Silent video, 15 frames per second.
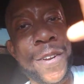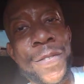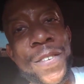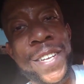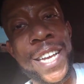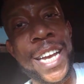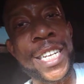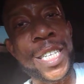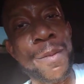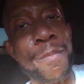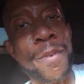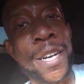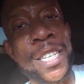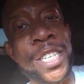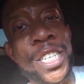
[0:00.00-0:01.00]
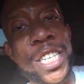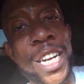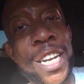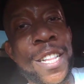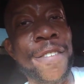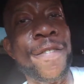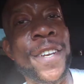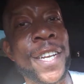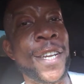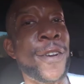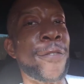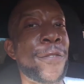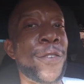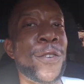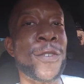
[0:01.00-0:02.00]
video if you're enjoying it so
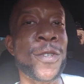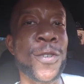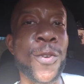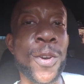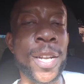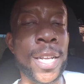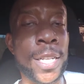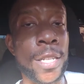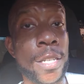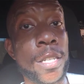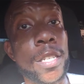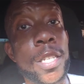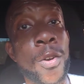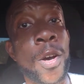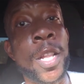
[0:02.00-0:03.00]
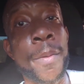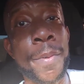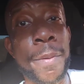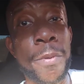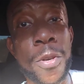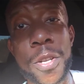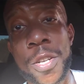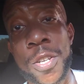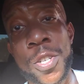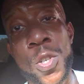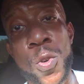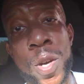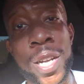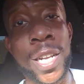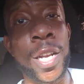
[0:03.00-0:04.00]
other people can enjoy it and also learn.
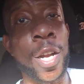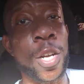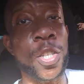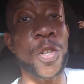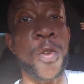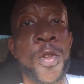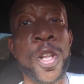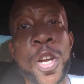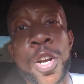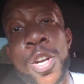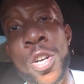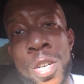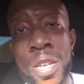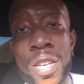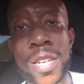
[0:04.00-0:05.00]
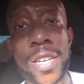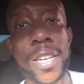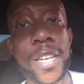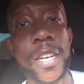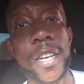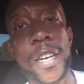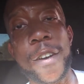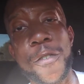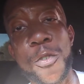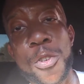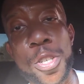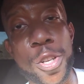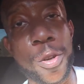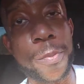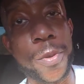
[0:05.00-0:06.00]
Of course, I hope y'all are learning from the
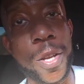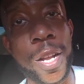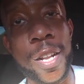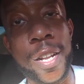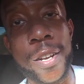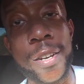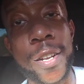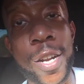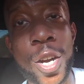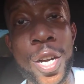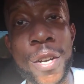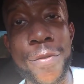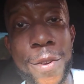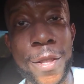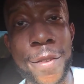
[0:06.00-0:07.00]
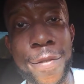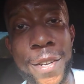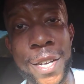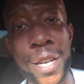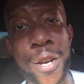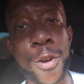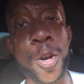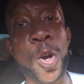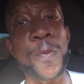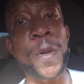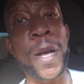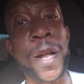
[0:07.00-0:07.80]
video. I hope y'all are getting some insight